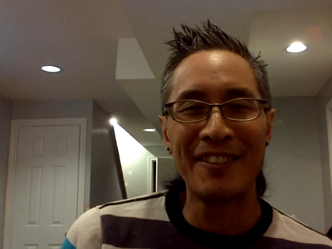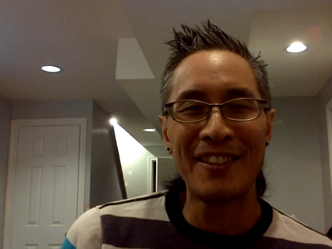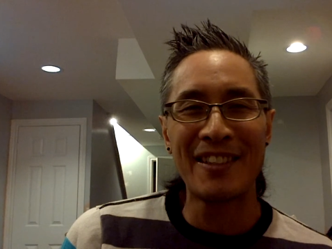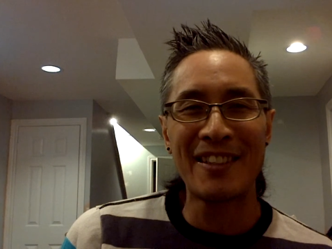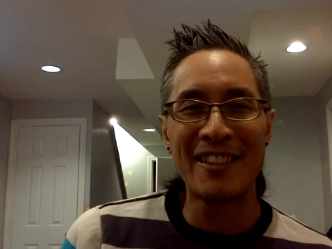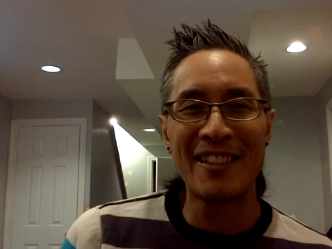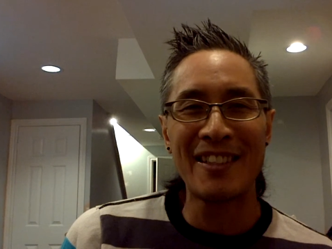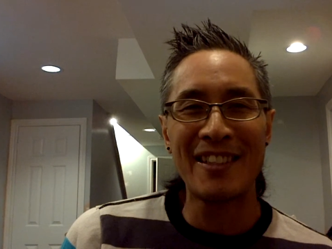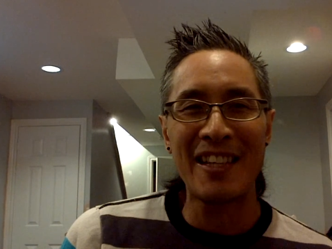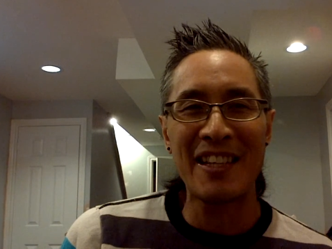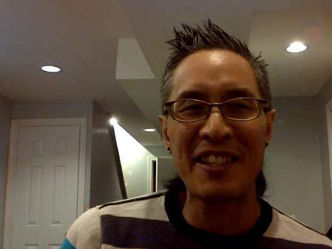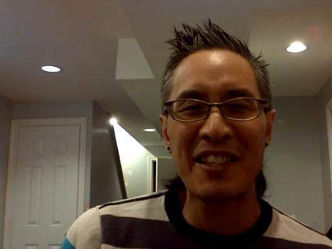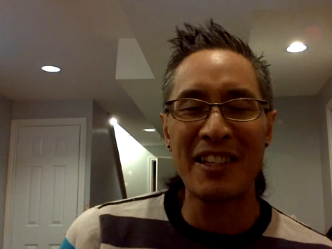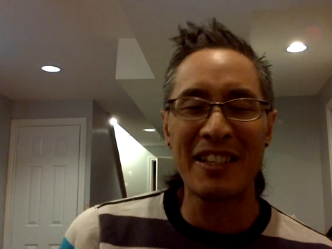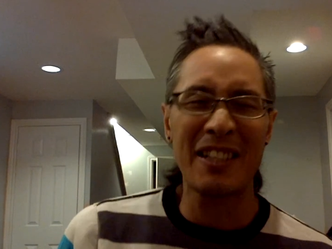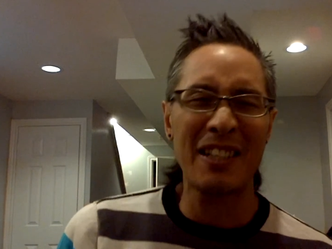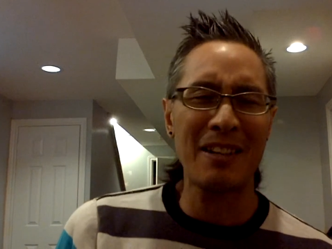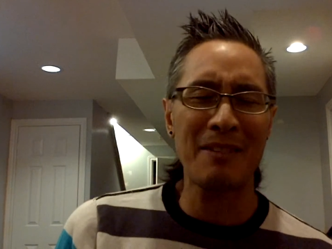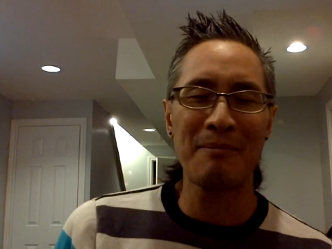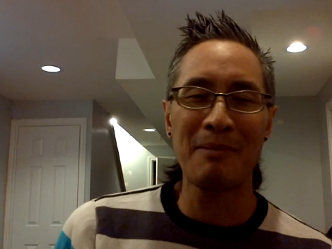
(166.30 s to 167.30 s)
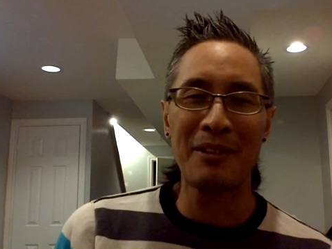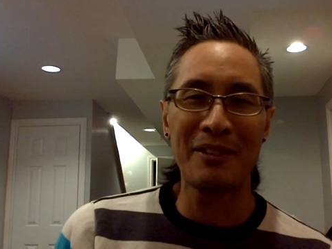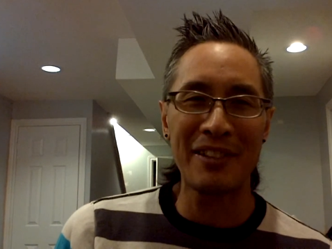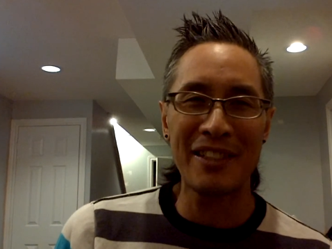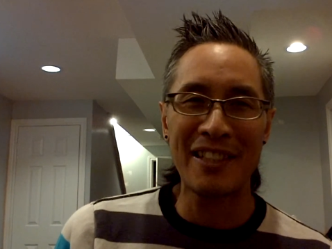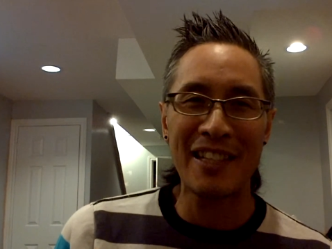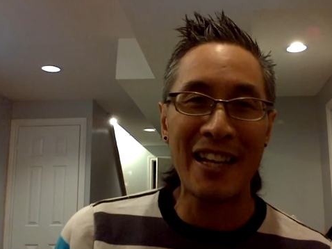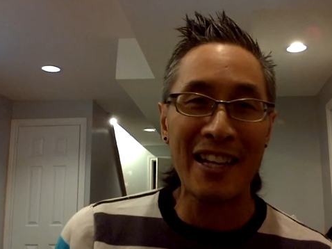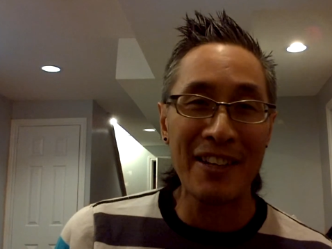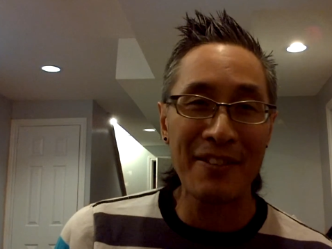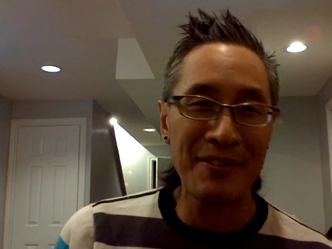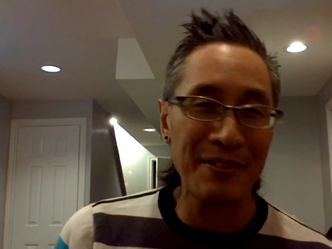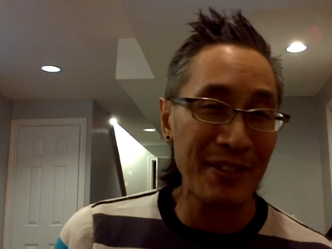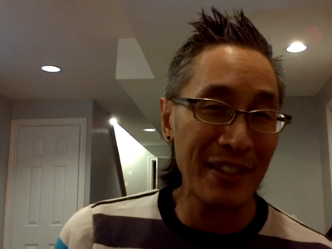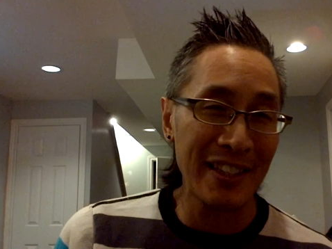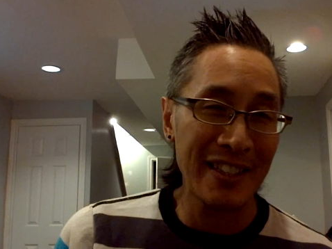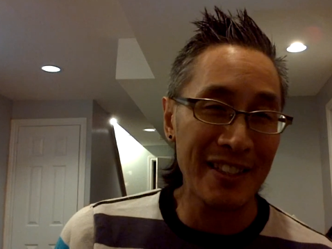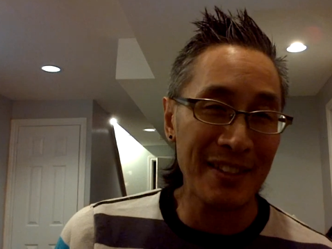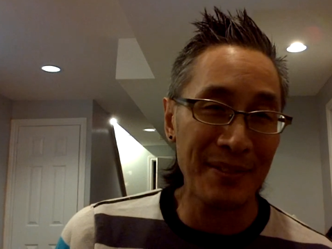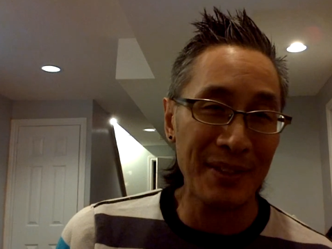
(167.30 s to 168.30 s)
suggest that carb loading is not even
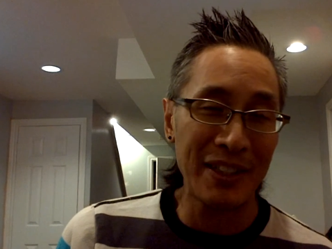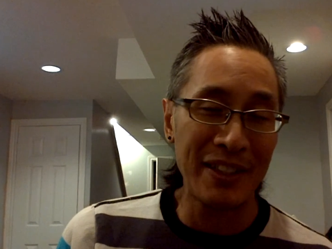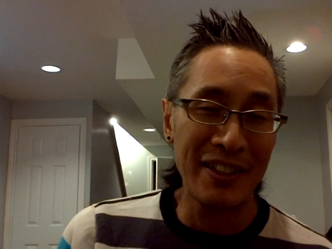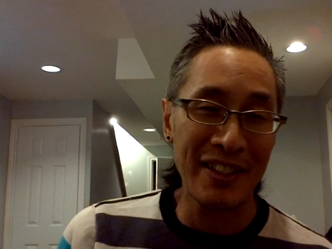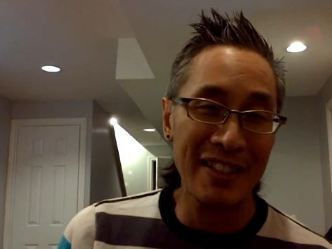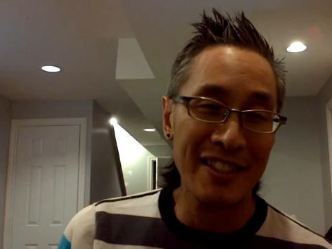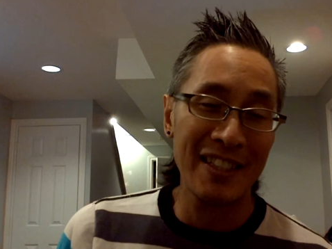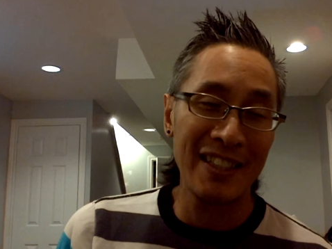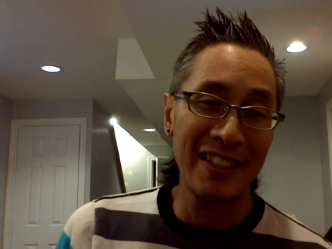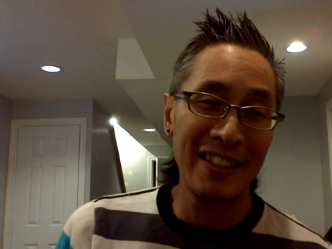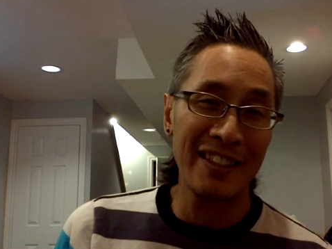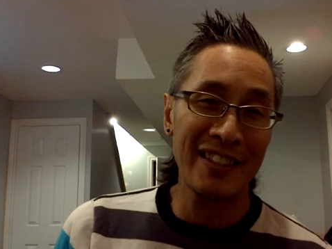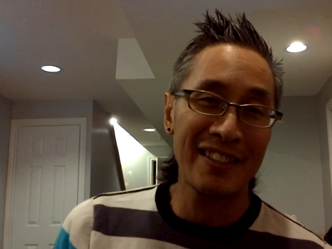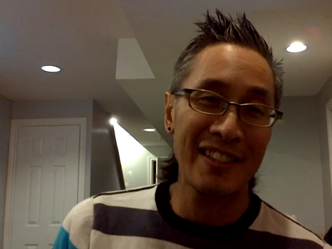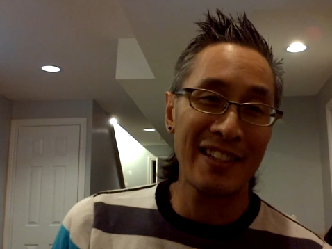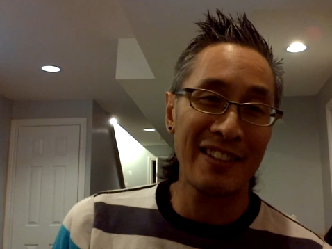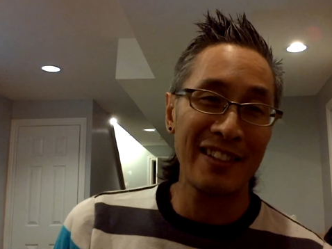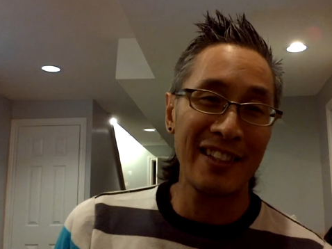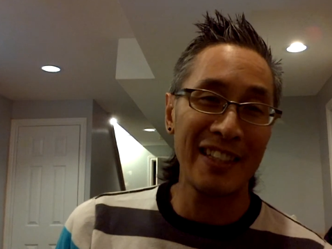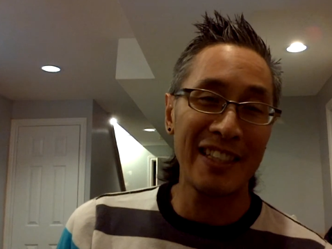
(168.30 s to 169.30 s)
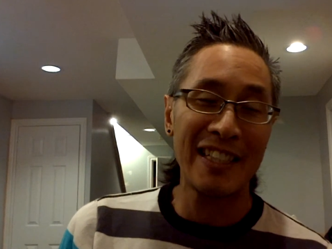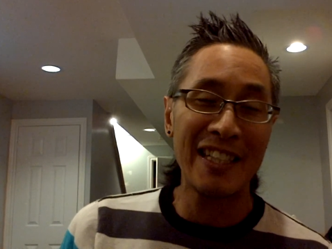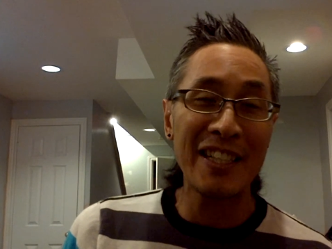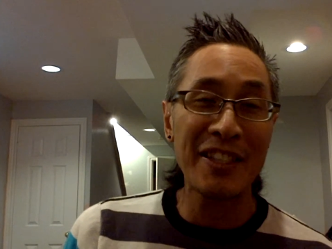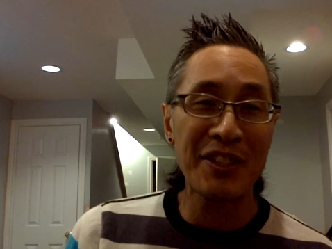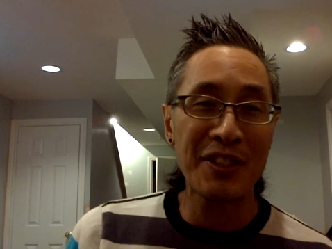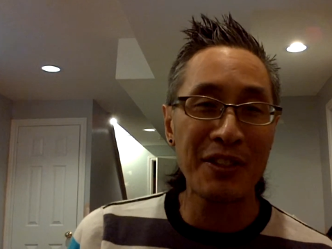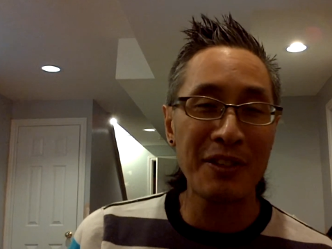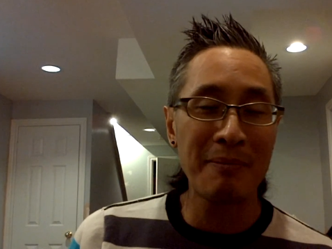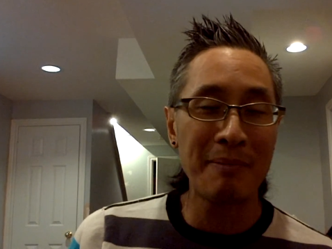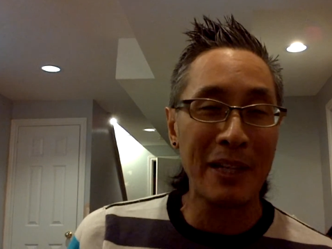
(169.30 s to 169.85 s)
really something you necessarily need to do,